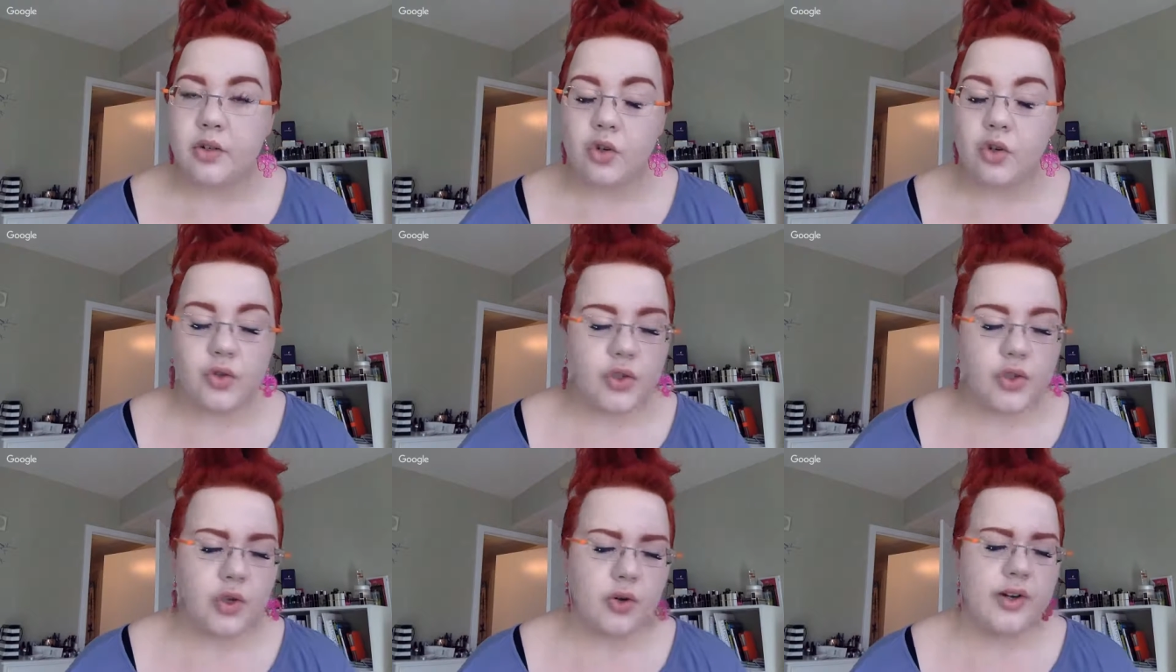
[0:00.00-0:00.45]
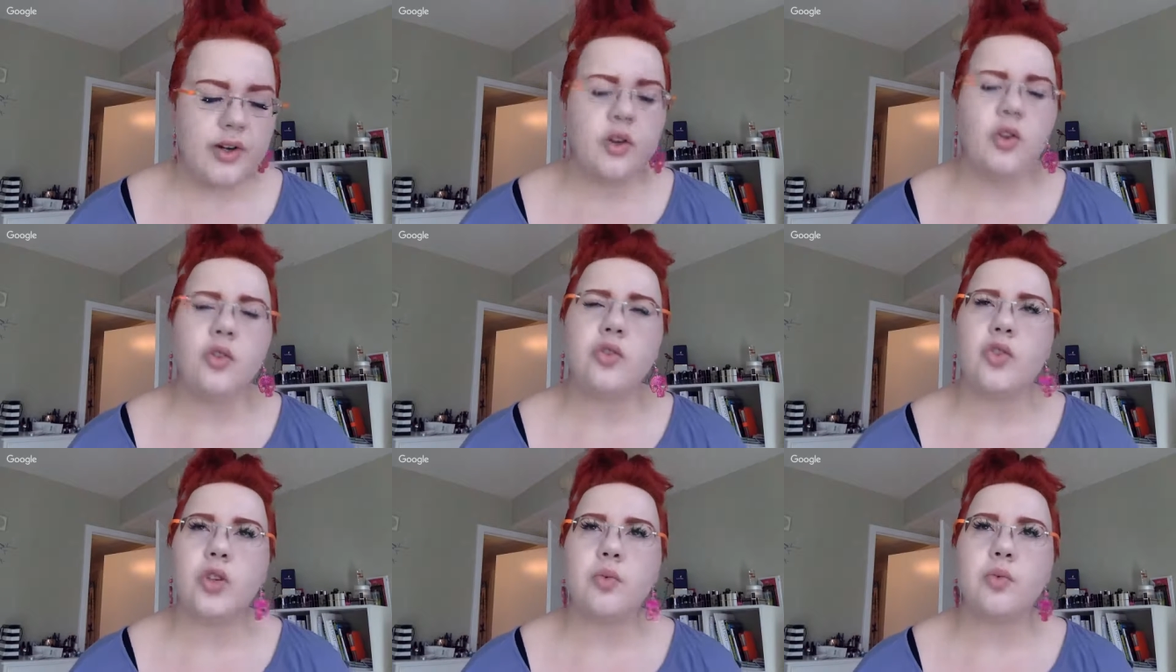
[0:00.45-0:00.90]
no, sorry,
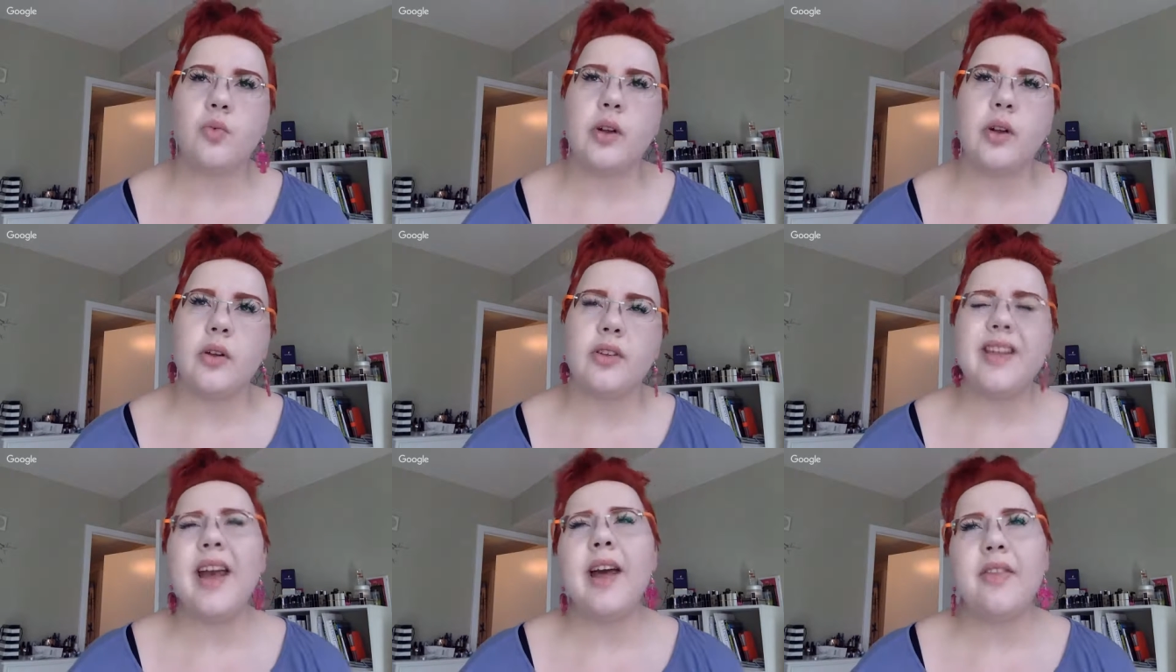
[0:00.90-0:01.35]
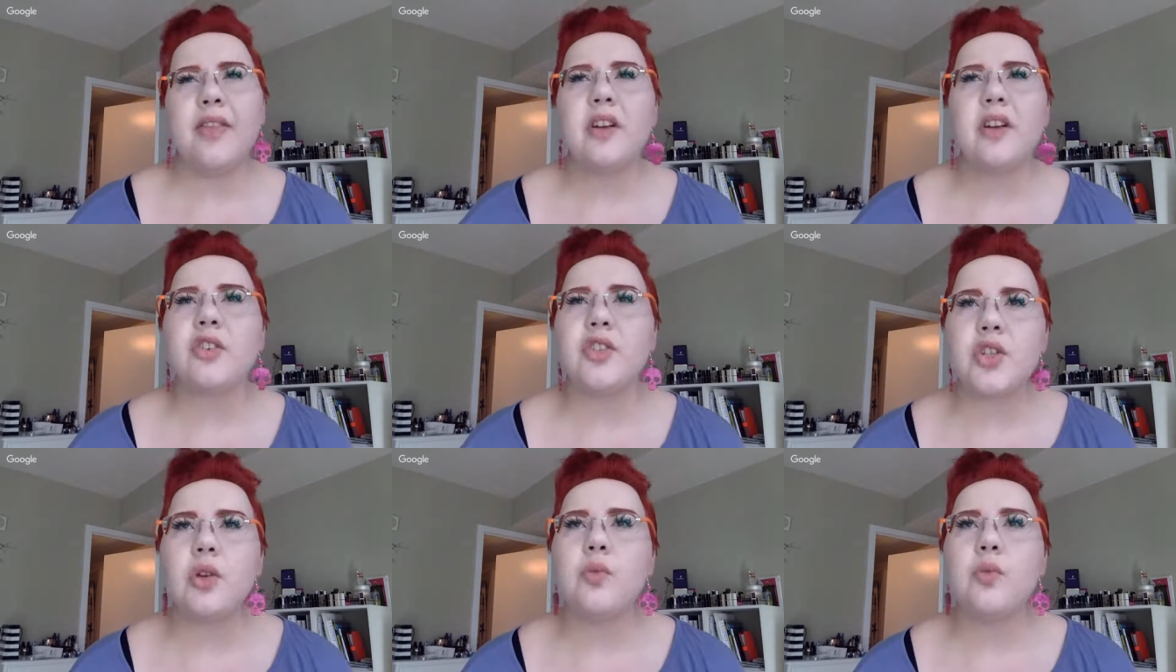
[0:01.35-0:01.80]
not some yeah, there
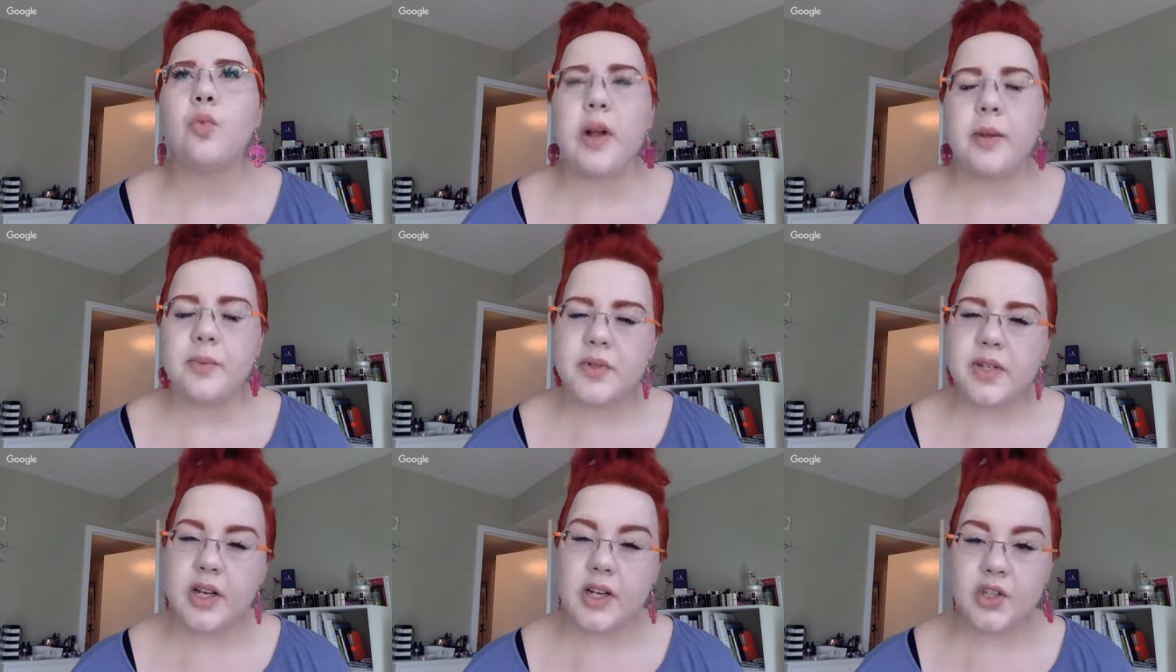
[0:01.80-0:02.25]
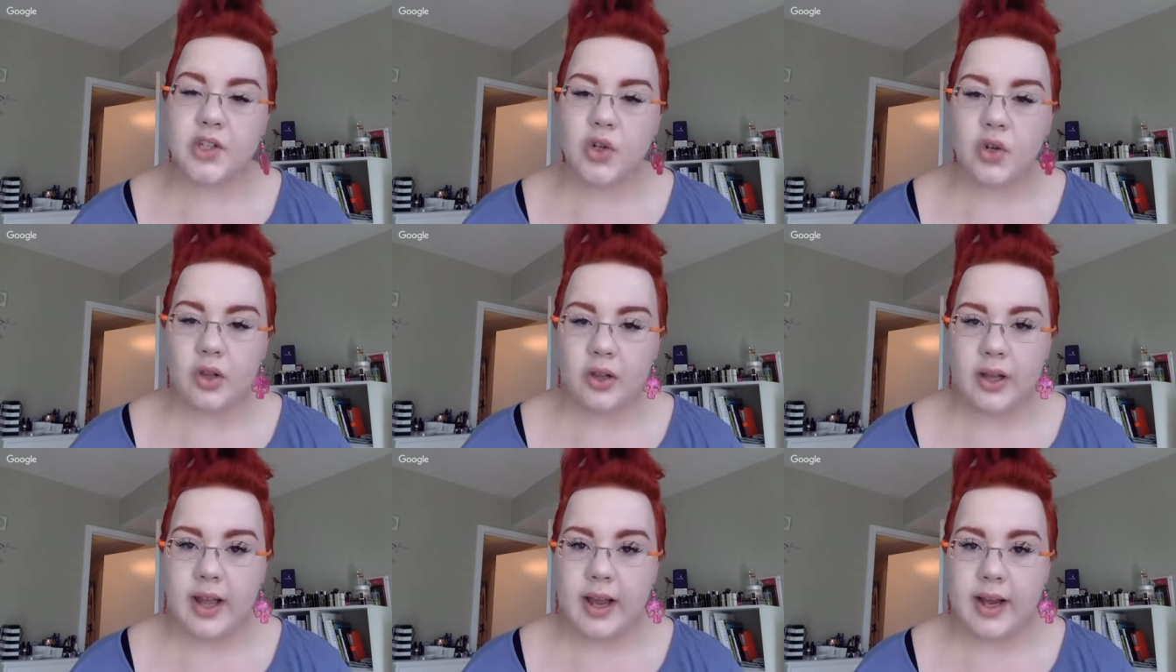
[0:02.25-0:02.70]
are some websites
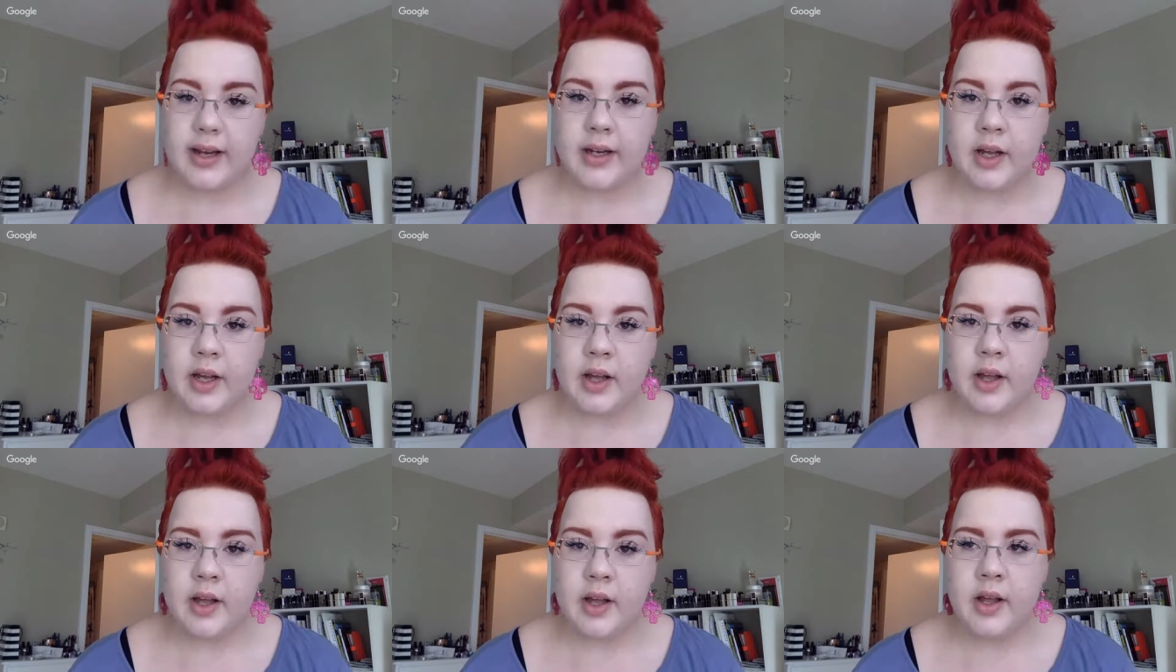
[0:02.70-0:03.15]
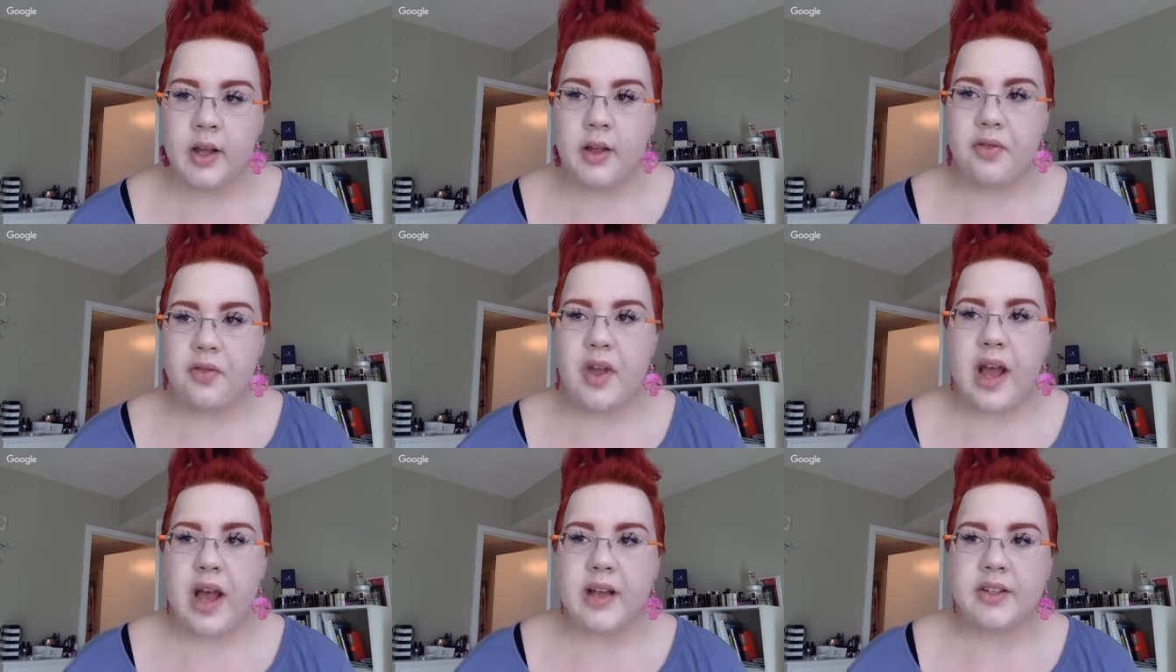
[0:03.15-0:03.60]
online
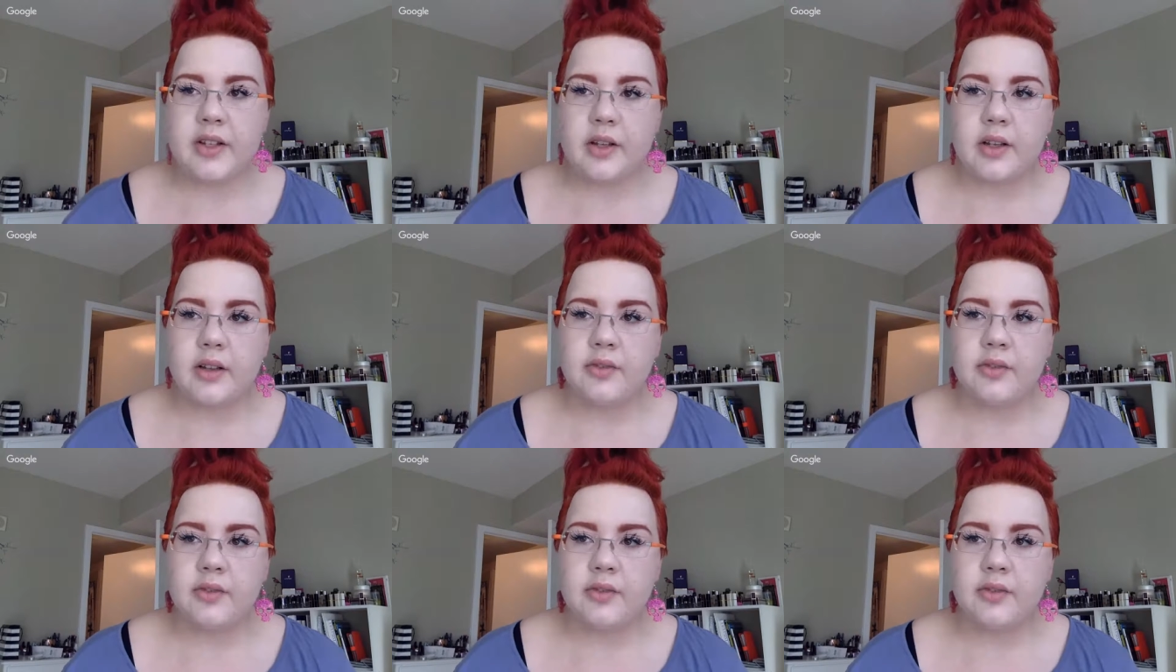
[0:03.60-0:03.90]
that